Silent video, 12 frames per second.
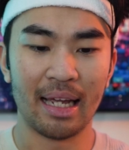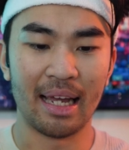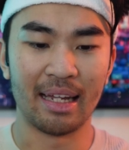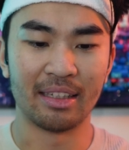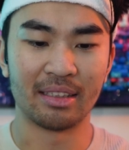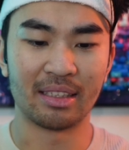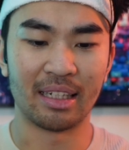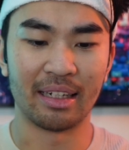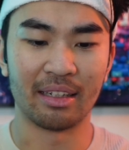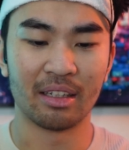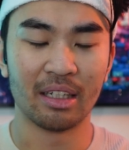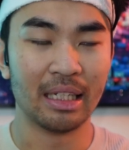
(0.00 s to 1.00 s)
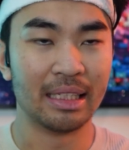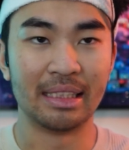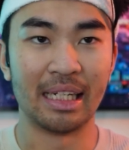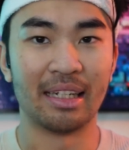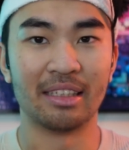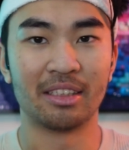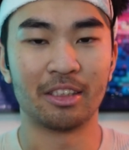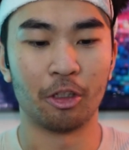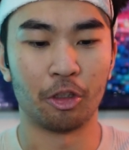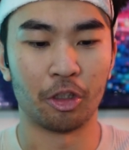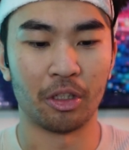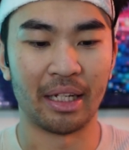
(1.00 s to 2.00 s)
And it's like, Janice
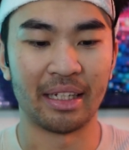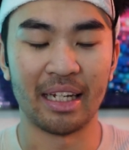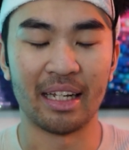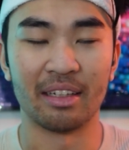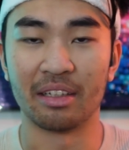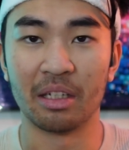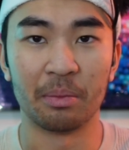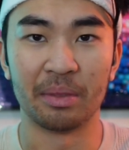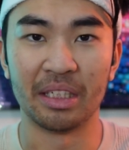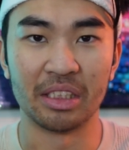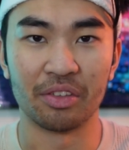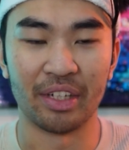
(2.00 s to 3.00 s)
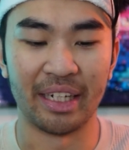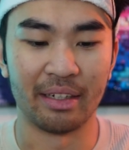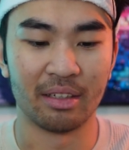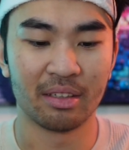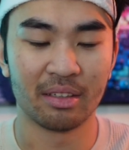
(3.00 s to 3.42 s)
told her like, yeah, the company's fake.